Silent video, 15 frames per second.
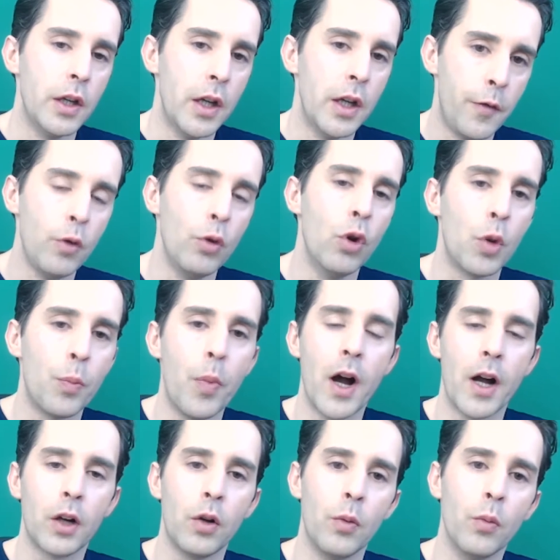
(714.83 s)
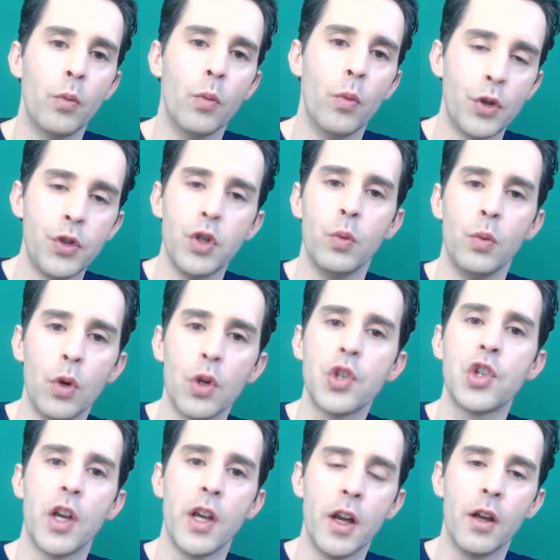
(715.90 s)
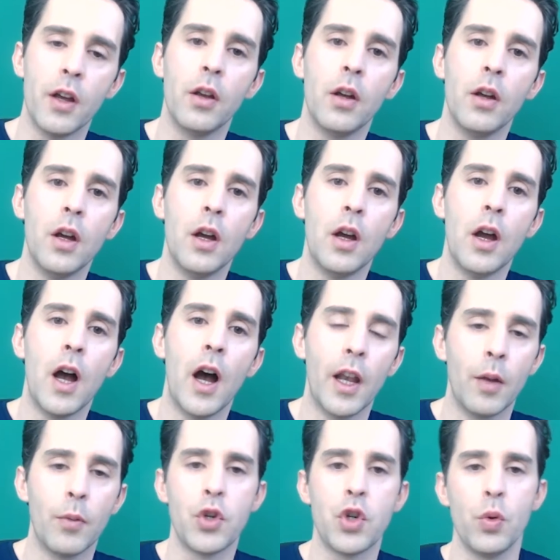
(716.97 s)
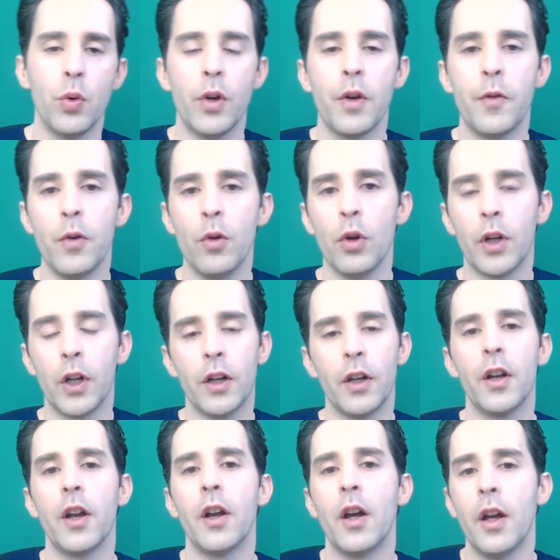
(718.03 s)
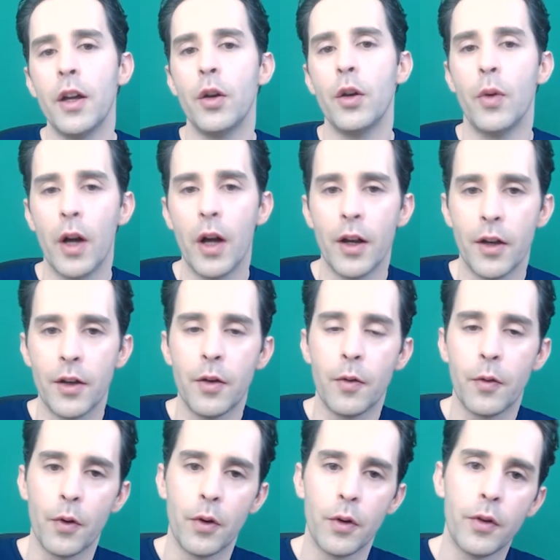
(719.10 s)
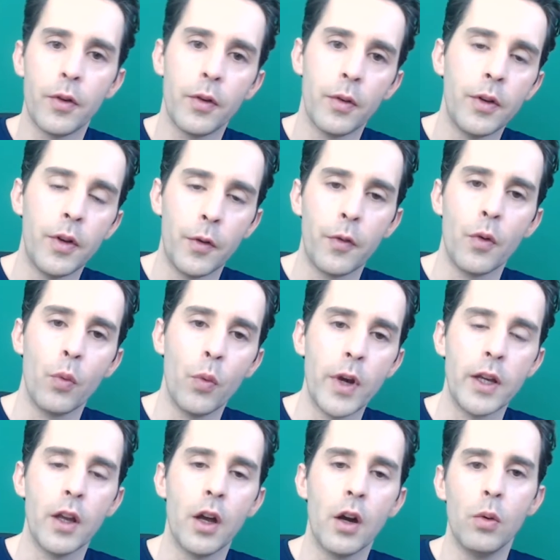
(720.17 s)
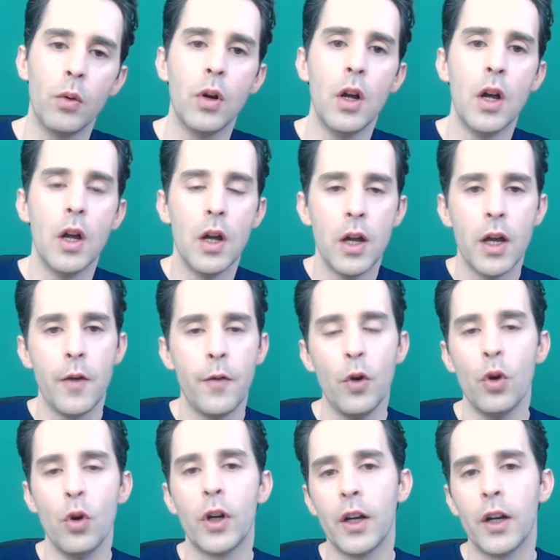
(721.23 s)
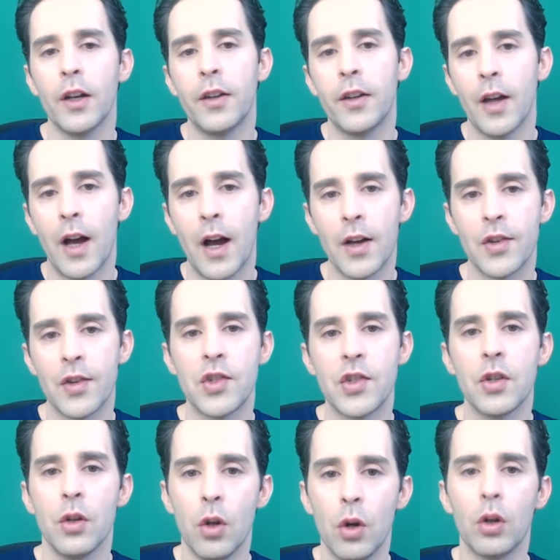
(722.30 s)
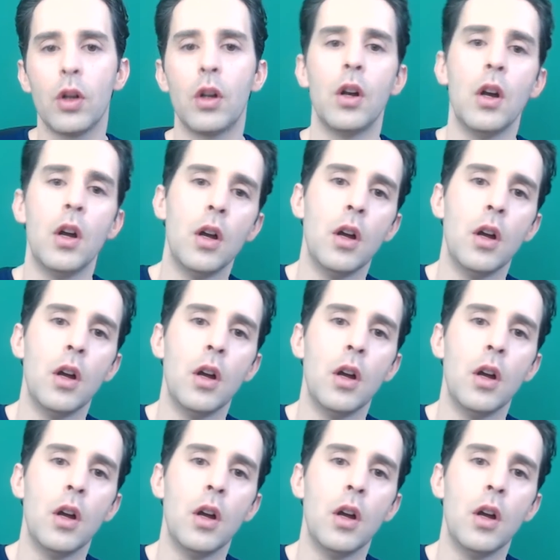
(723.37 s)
if you look back on what you were saying, and I'm sure if you look at it at a different way now, if you look at it as, look,